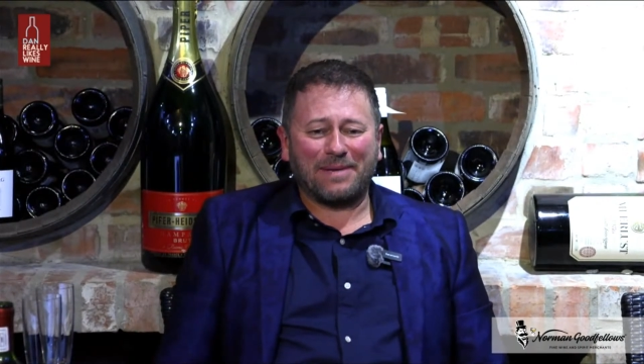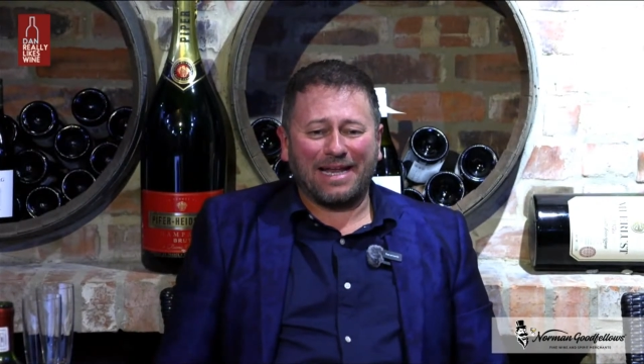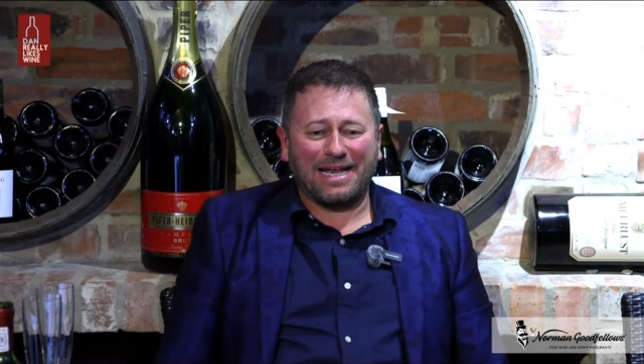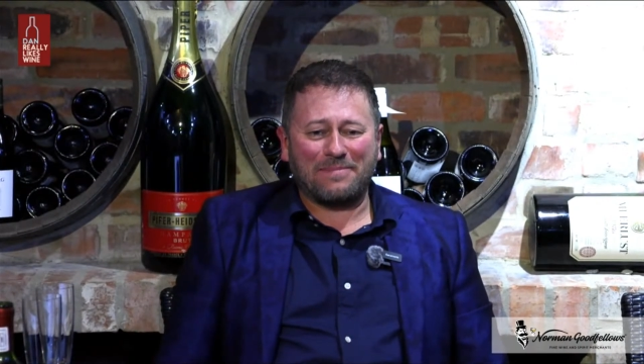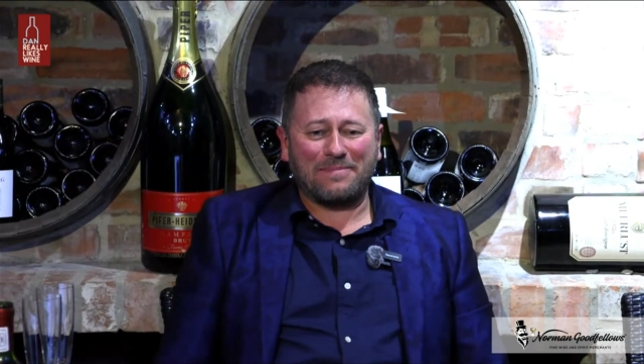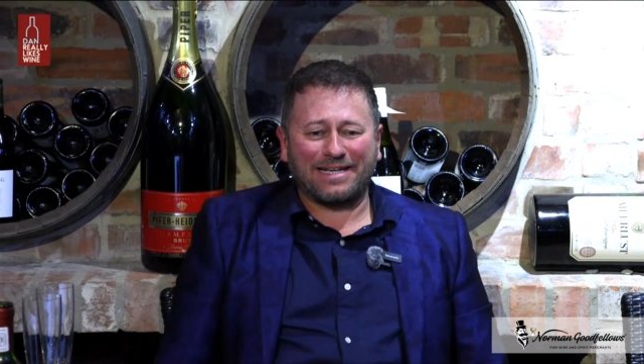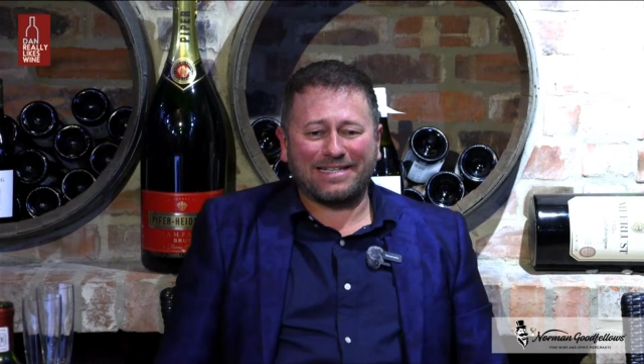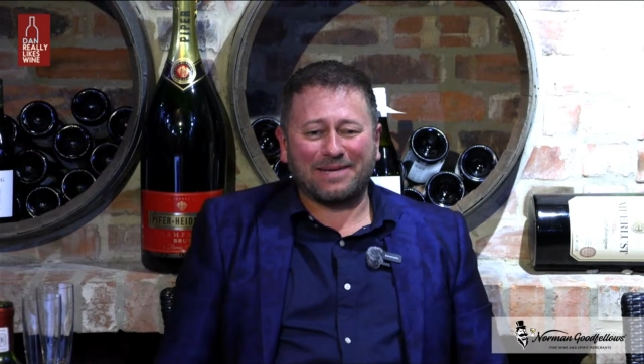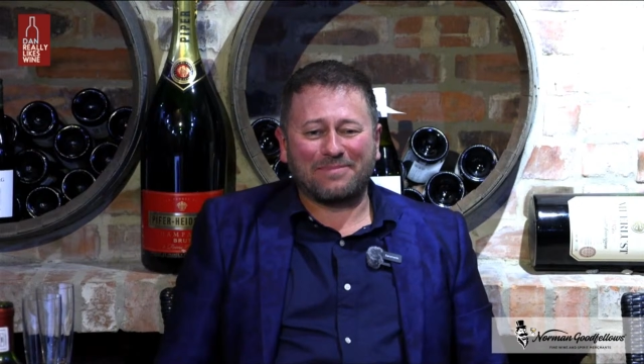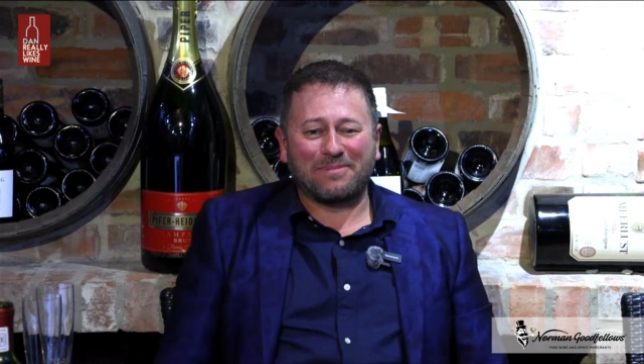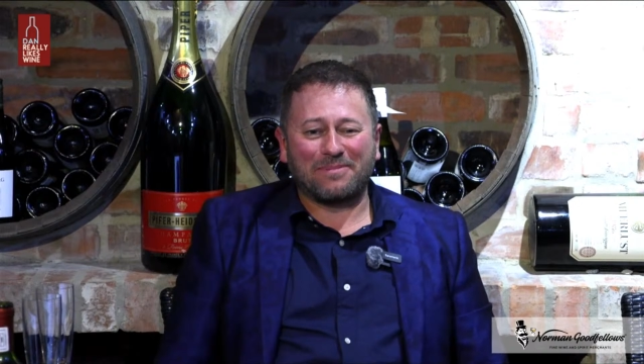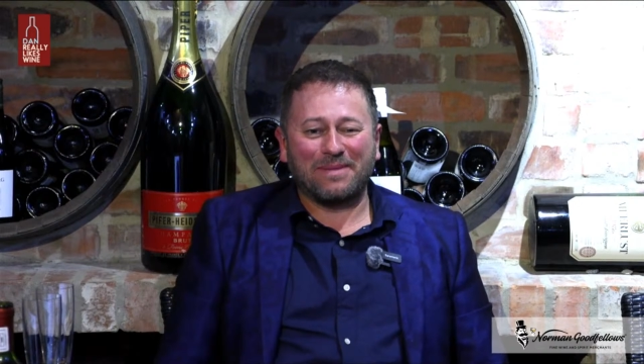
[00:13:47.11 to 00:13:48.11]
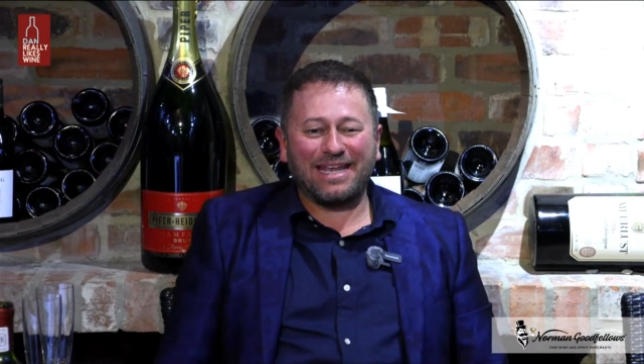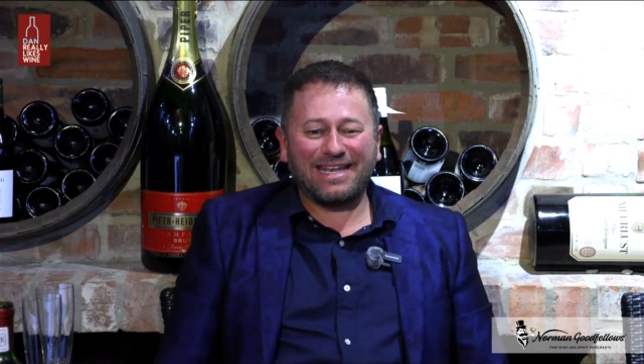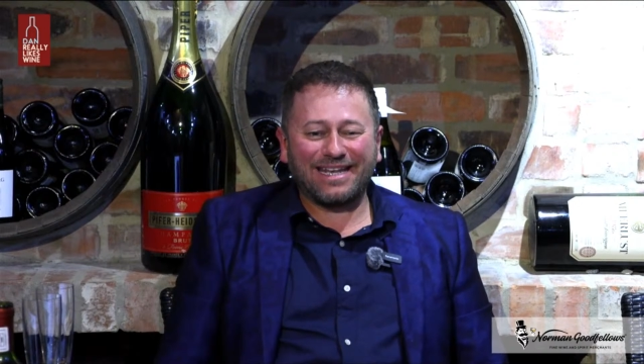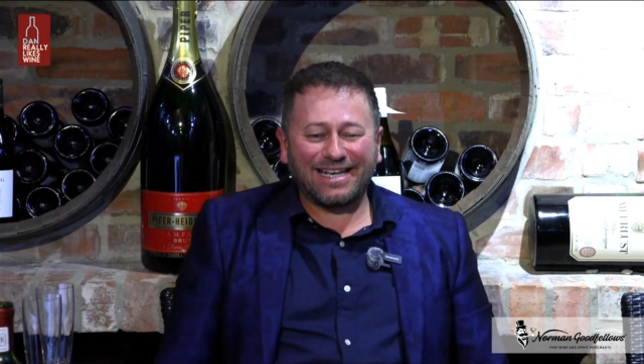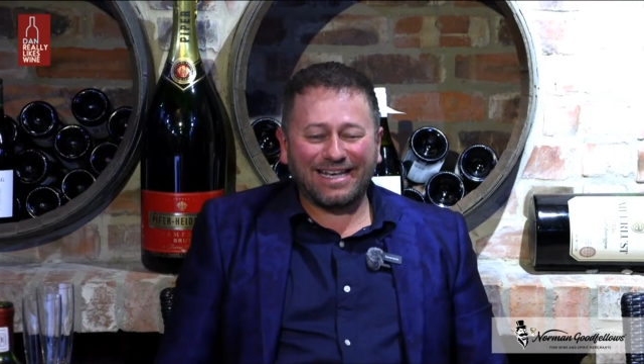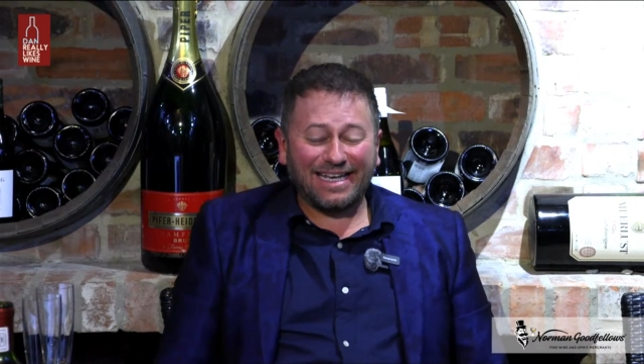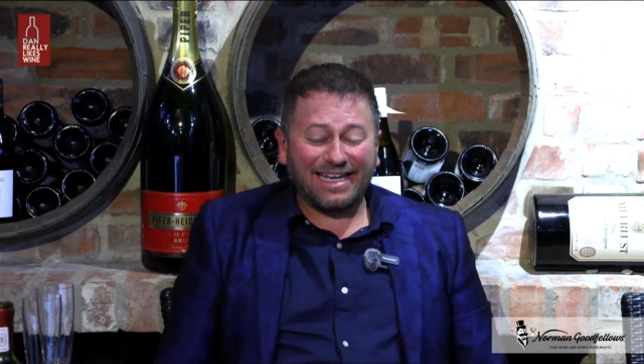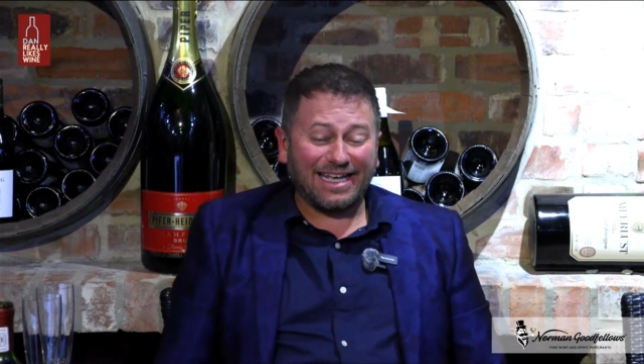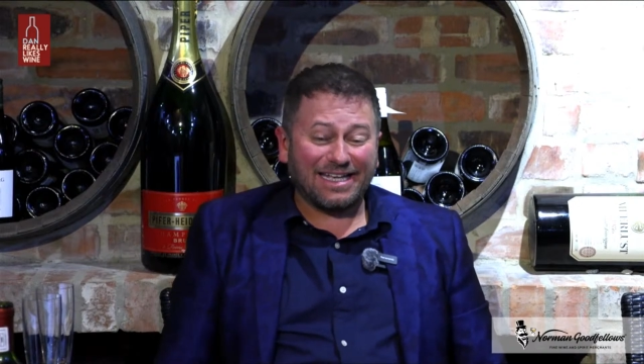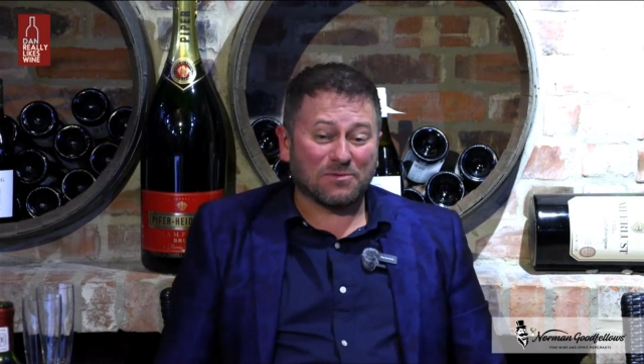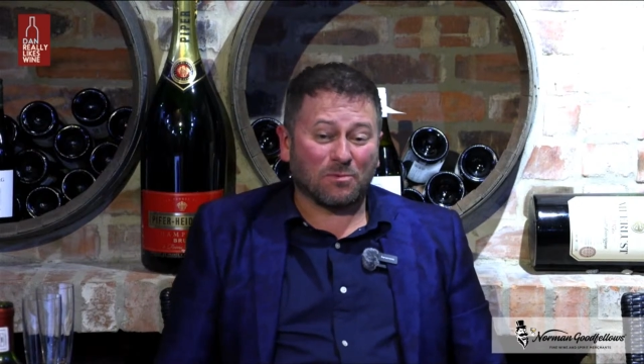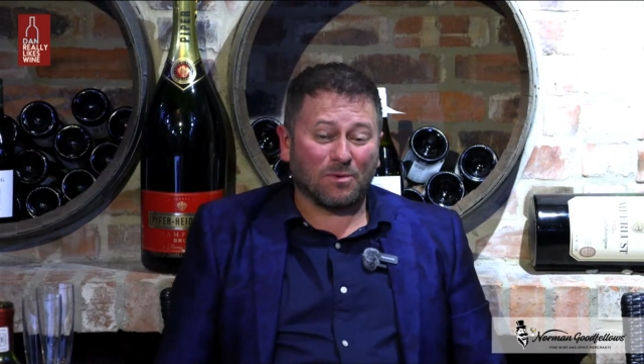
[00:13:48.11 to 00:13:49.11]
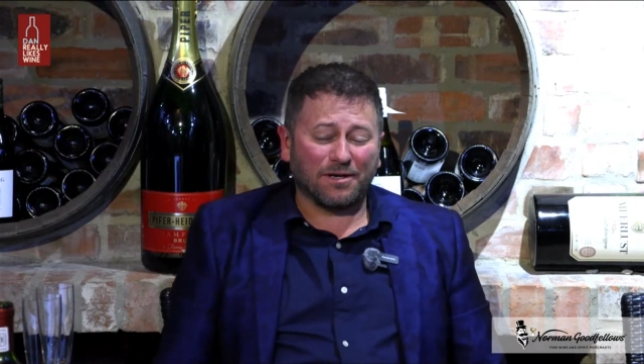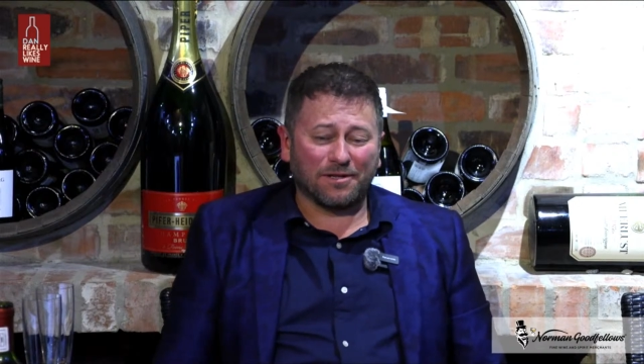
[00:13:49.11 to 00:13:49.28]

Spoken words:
Benny picked up immediately is one